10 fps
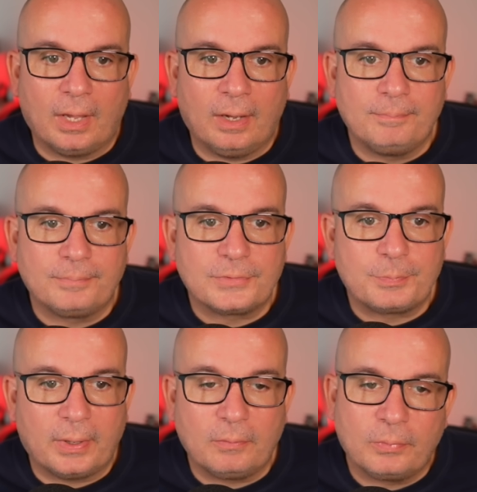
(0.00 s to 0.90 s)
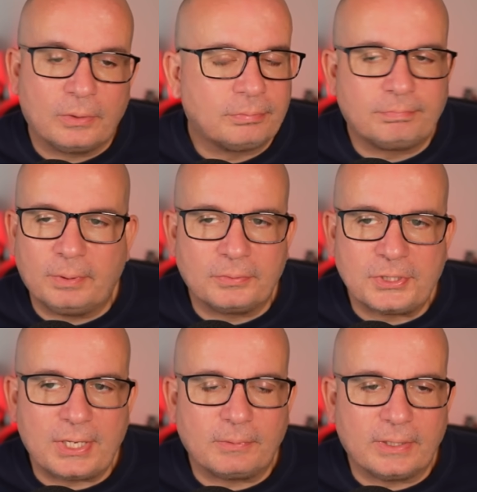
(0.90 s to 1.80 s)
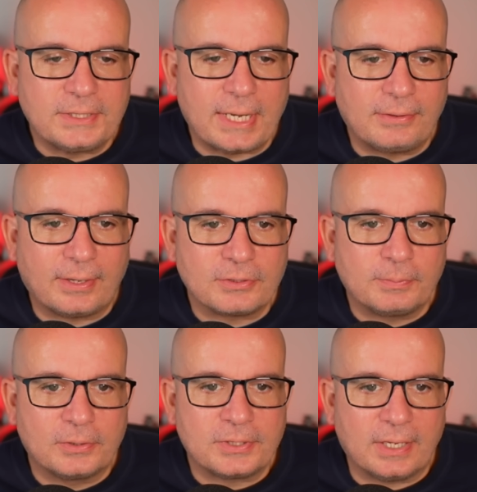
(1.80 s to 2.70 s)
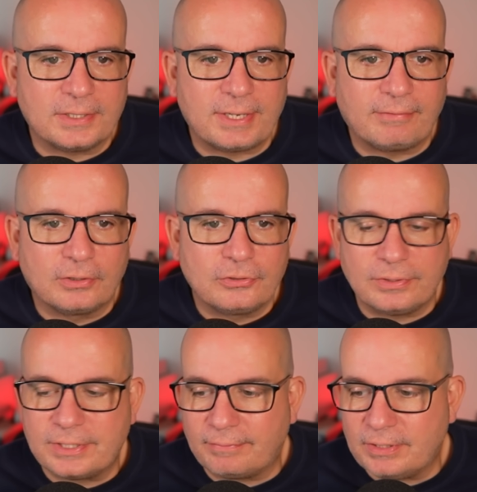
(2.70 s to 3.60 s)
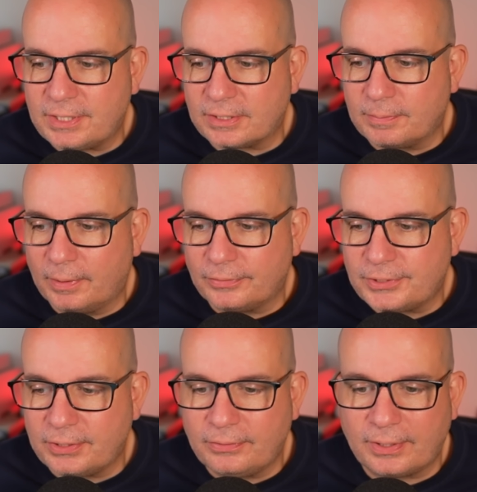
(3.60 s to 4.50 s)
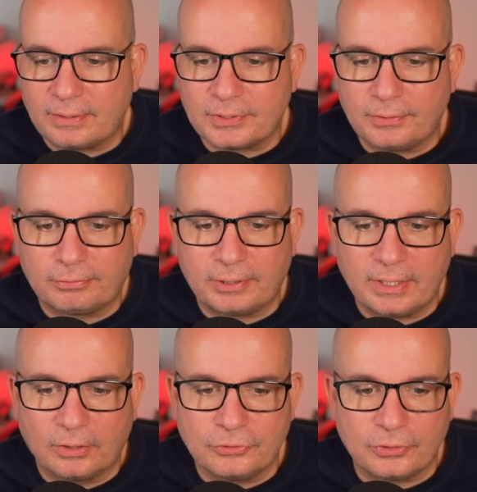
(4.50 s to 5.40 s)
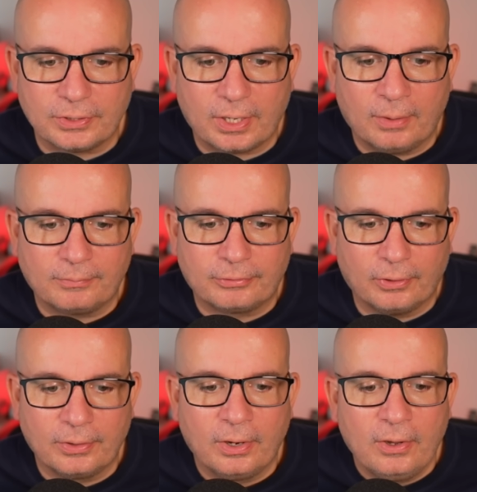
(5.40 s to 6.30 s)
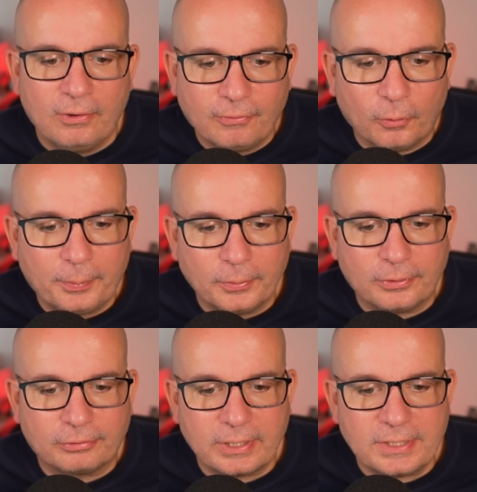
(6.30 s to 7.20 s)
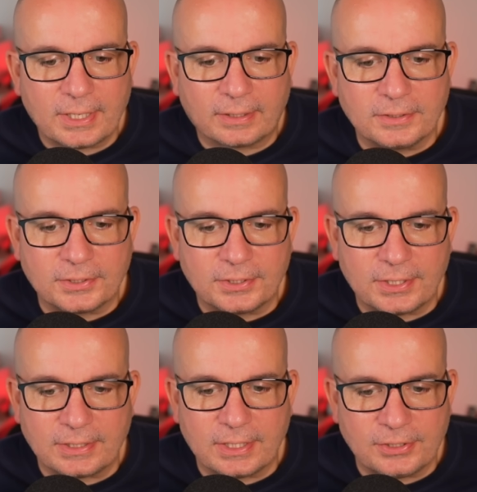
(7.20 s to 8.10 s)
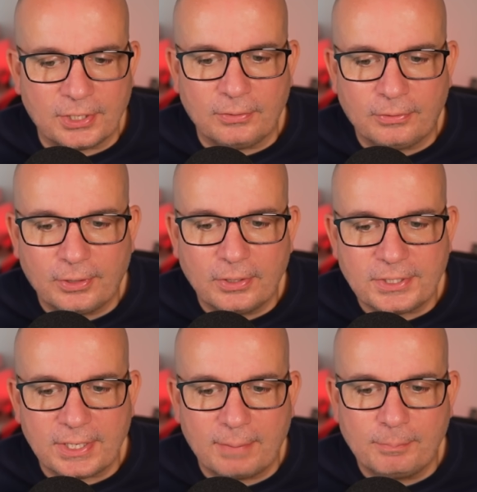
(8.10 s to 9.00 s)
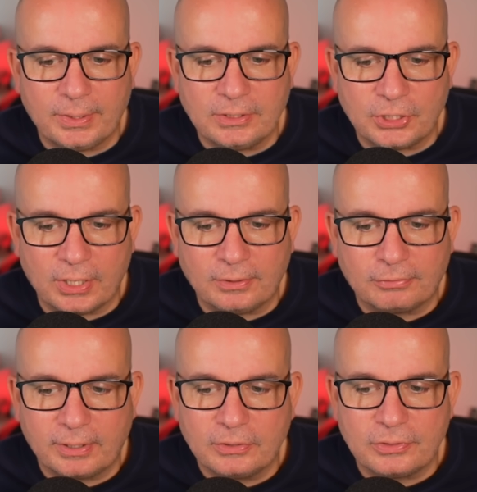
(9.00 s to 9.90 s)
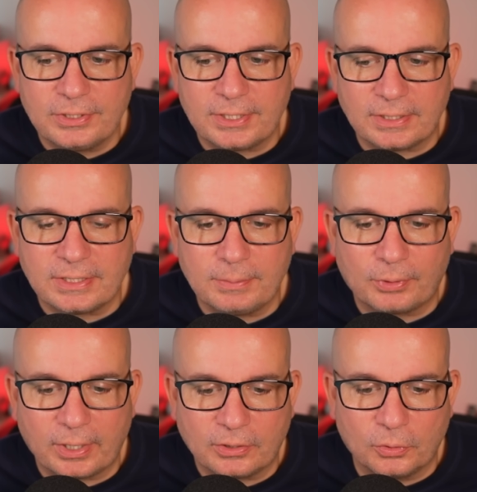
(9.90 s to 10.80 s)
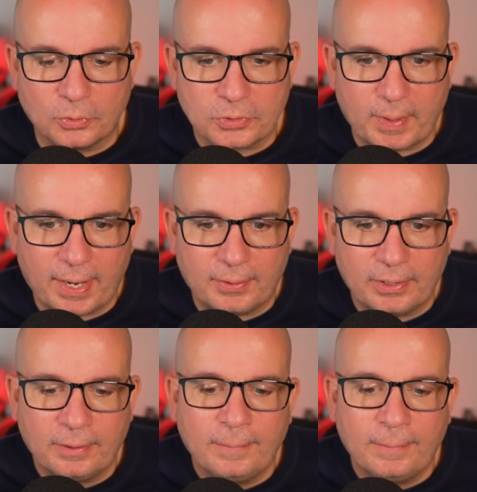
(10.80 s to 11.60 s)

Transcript: But we'll stick with the 10,000 miles a year, 776 a month, 2,300 up front, 4.3 seconds to 62, 30 mpg, 360 brake horsepower.